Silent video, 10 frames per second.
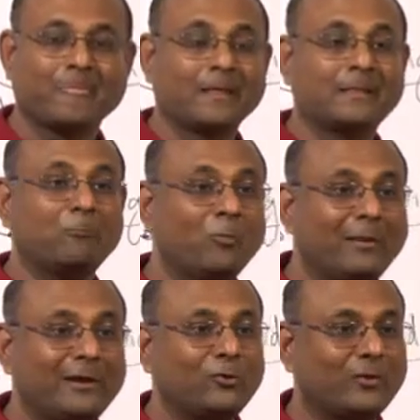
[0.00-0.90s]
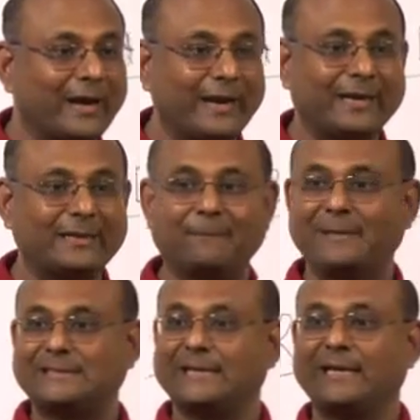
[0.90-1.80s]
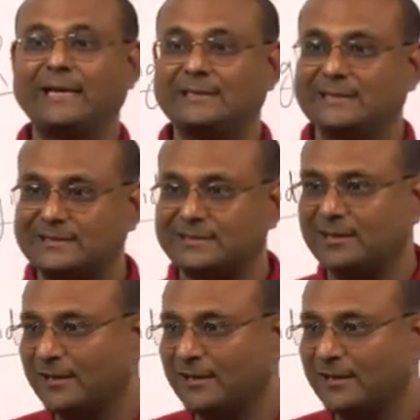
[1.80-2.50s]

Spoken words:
The moment you connect, the mess increases.